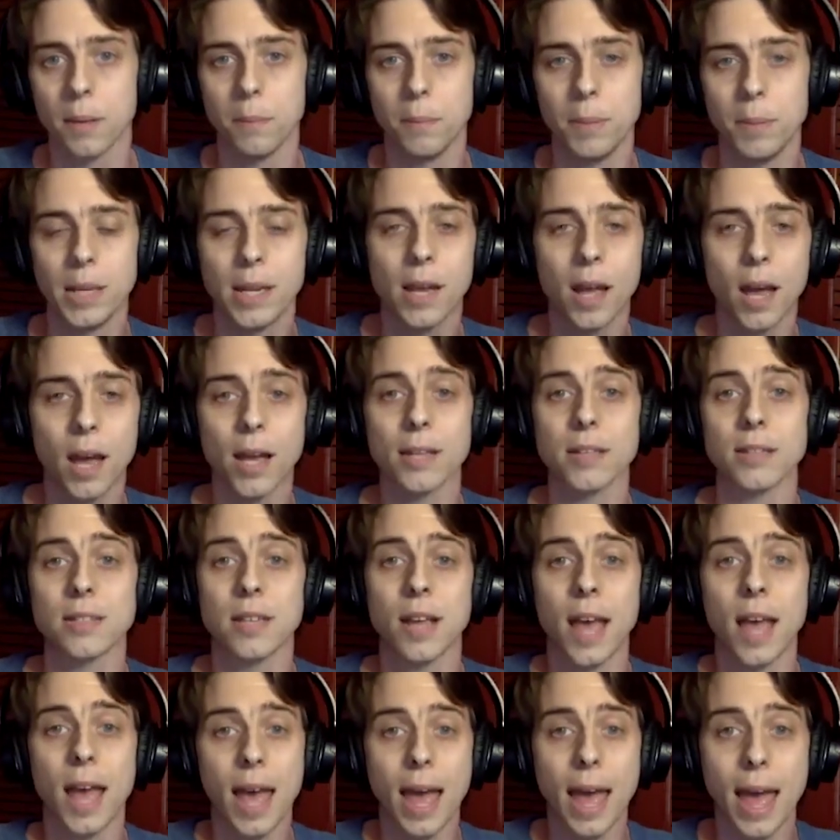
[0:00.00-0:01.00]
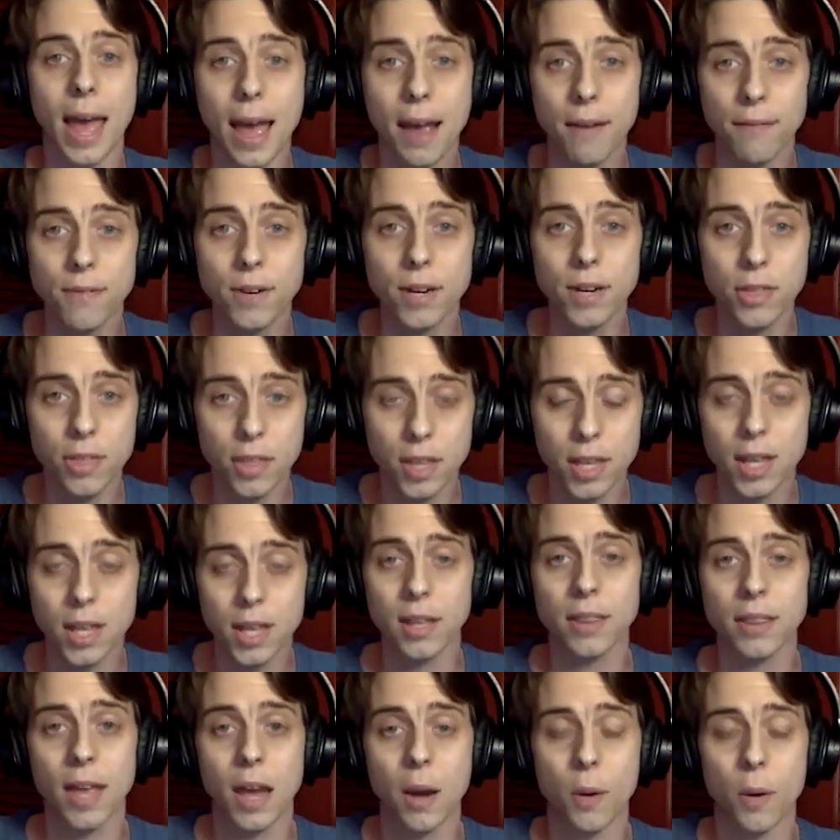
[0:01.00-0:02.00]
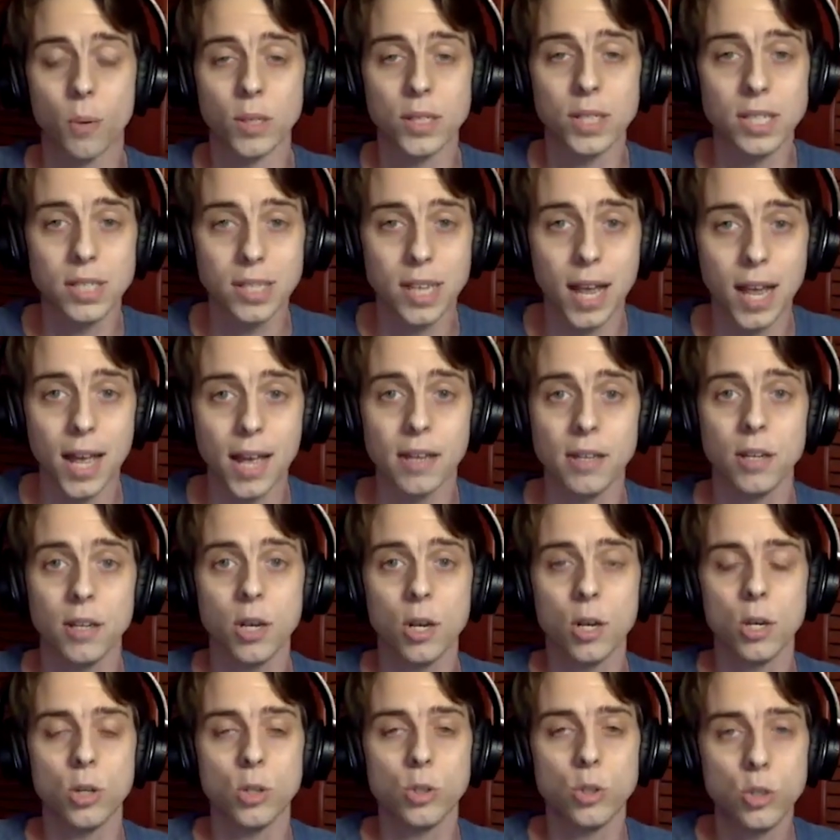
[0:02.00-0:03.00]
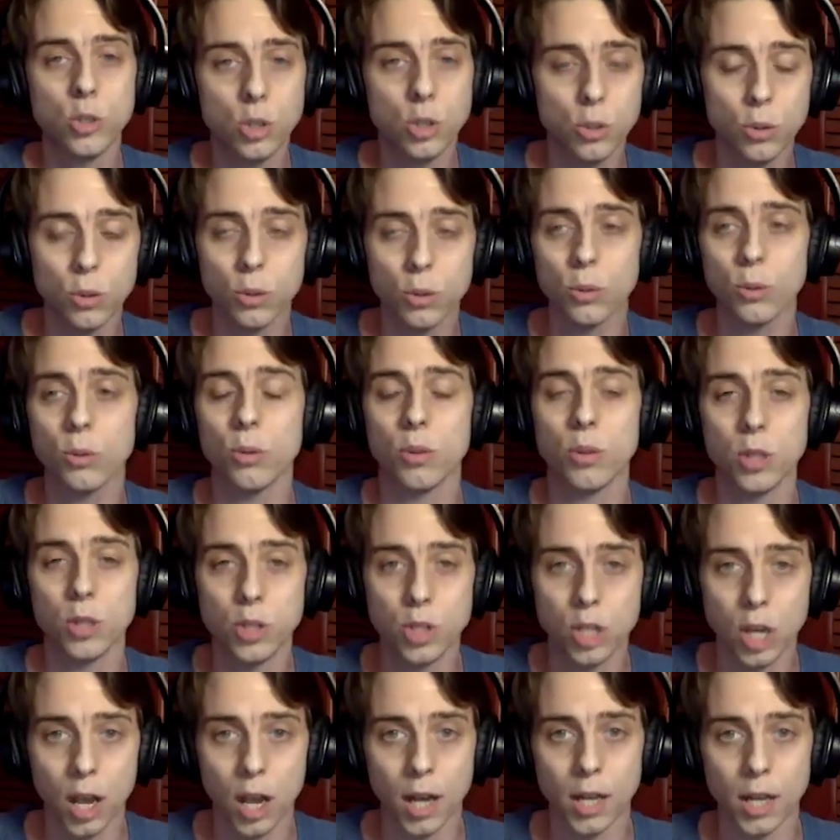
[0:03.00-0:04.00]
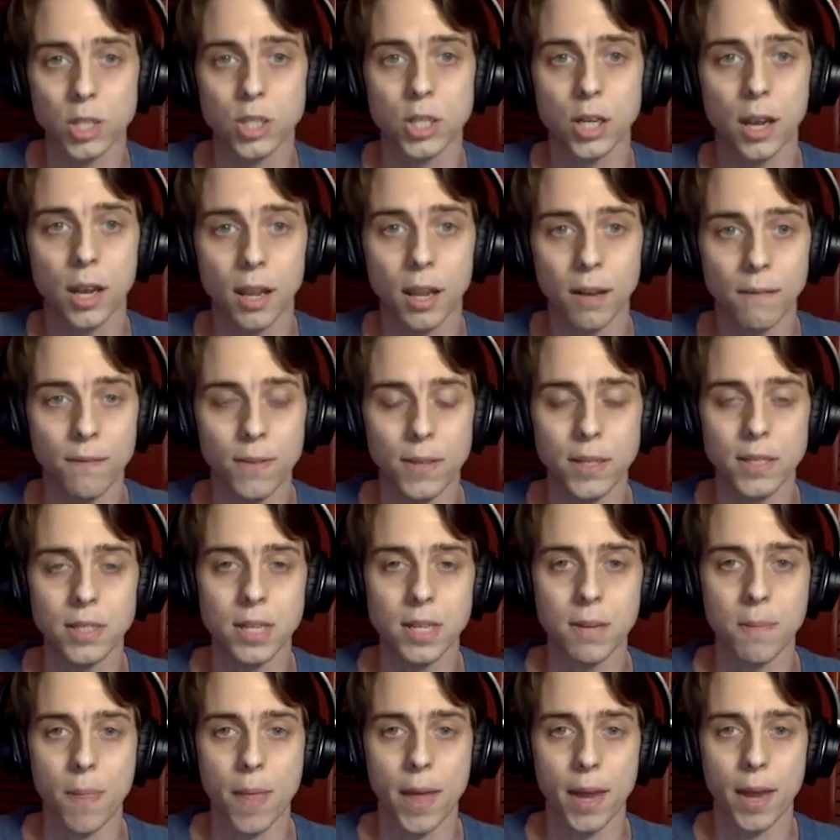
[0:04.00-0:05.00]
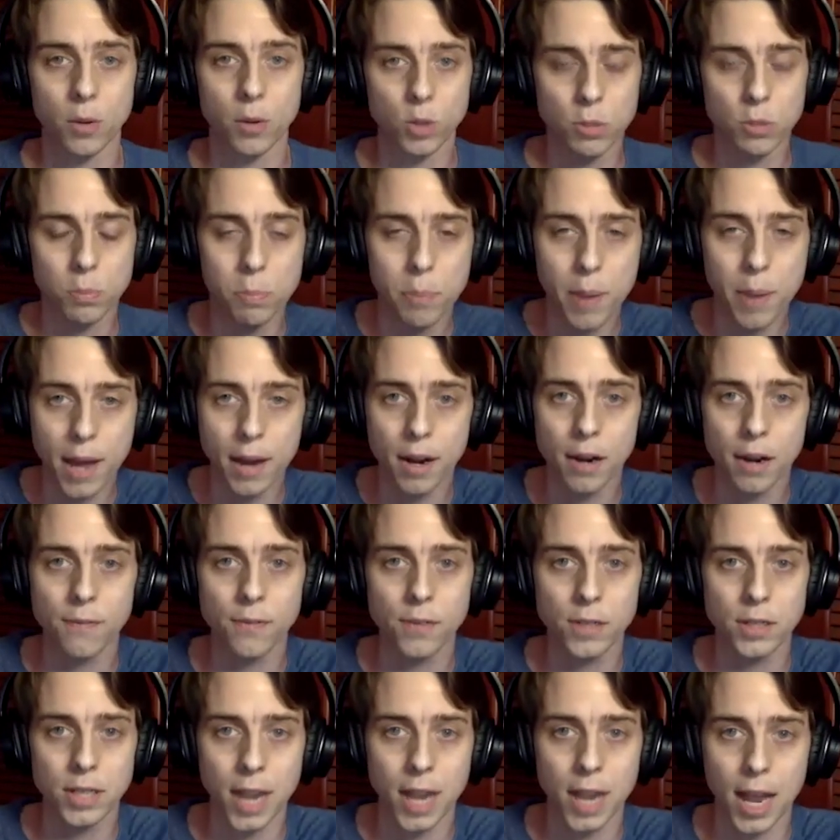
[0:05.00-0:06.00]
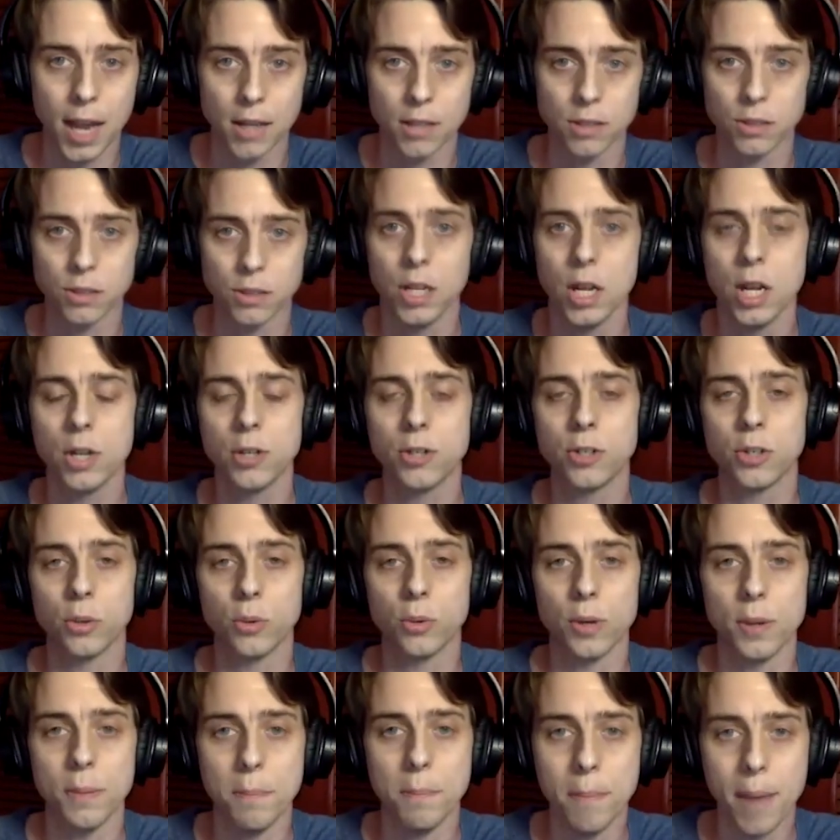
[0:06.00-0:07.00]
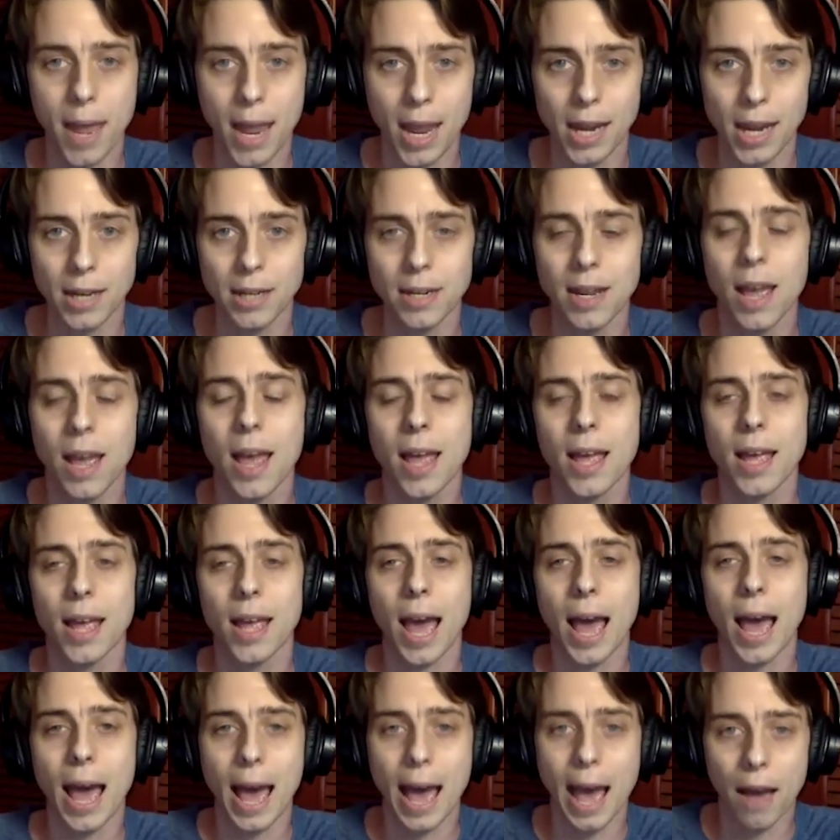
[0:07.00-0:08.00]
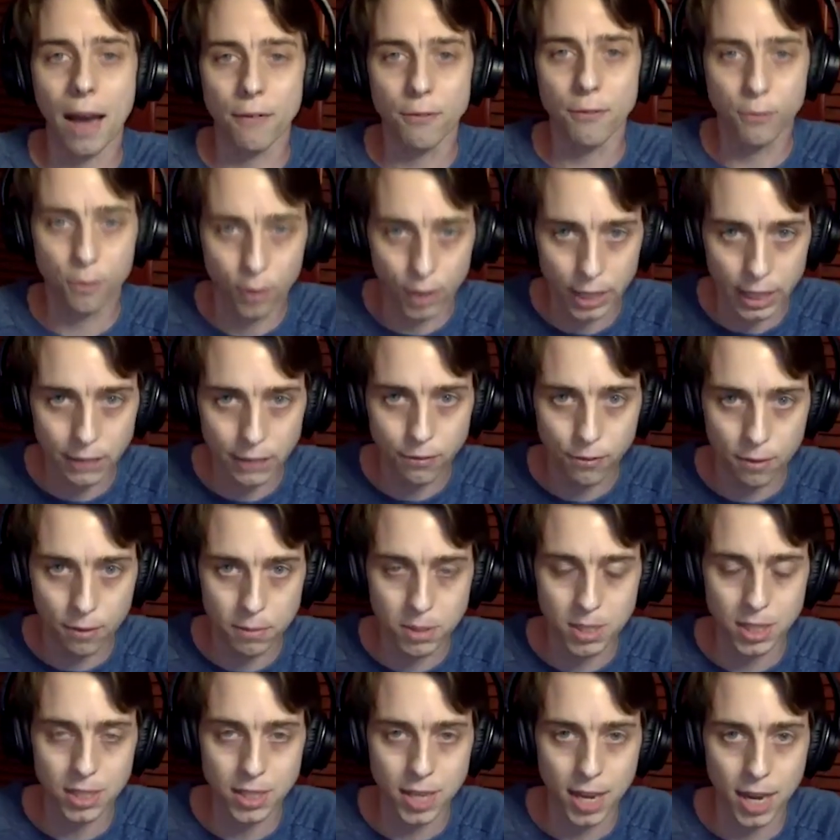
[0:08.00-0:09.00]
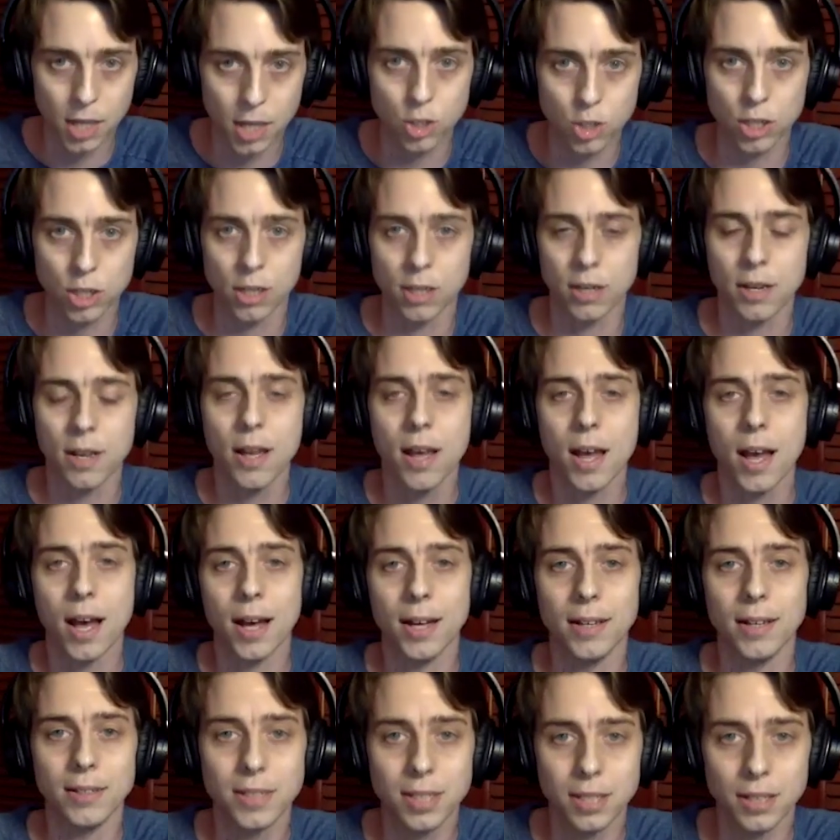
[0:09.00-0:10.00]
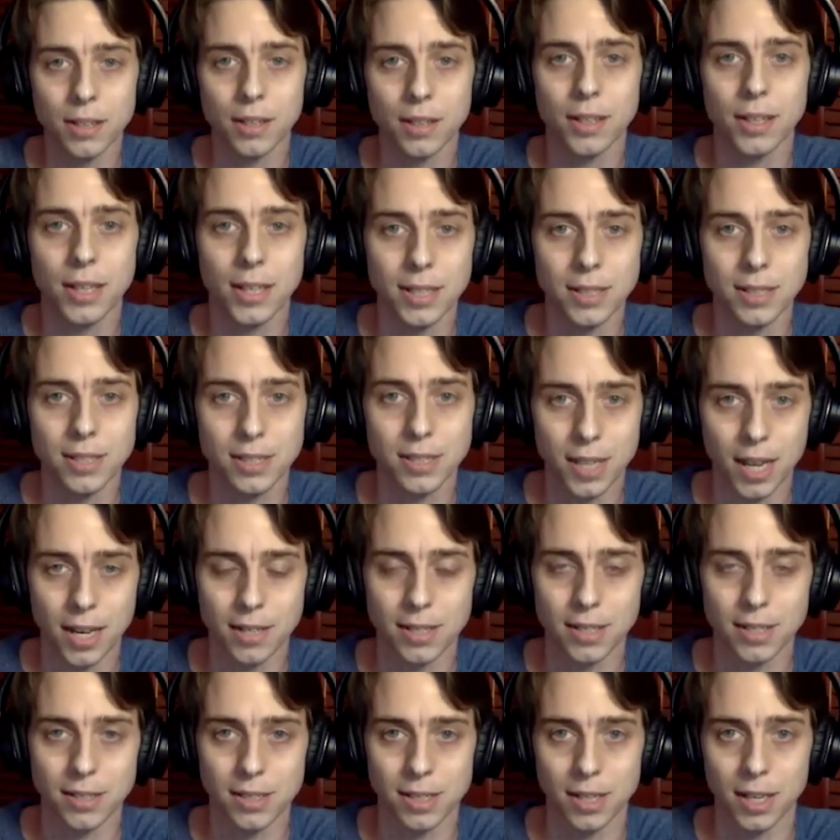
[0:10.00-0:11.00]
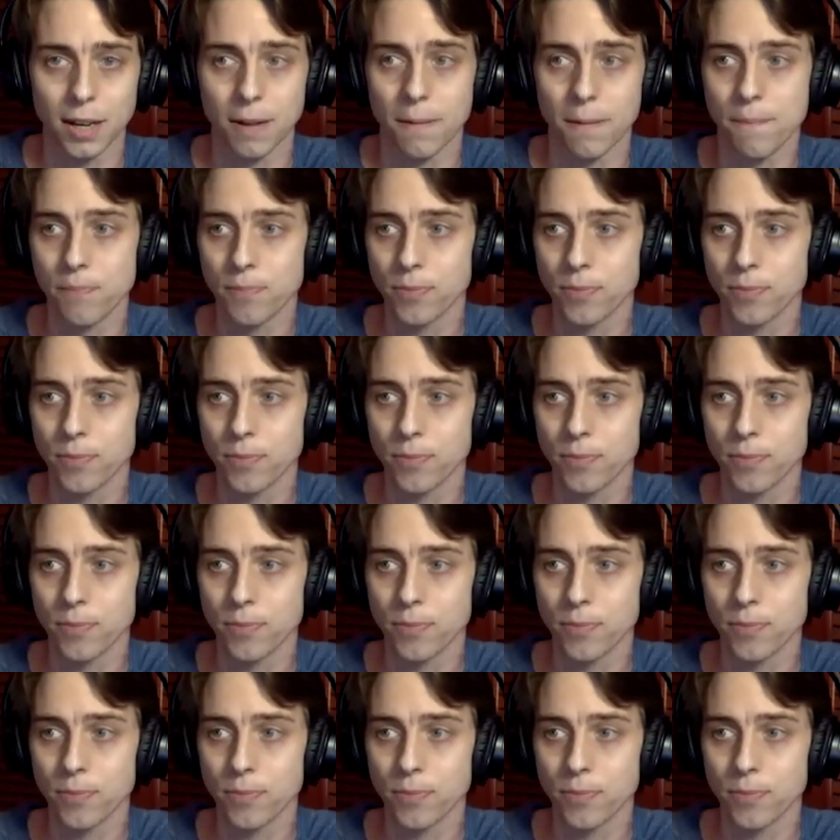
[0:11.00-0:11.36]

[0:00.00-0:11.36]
Because everything that was said to the judge convinced him that it was better for Daniel to remain free from detention until mm-hmm. his sentencing.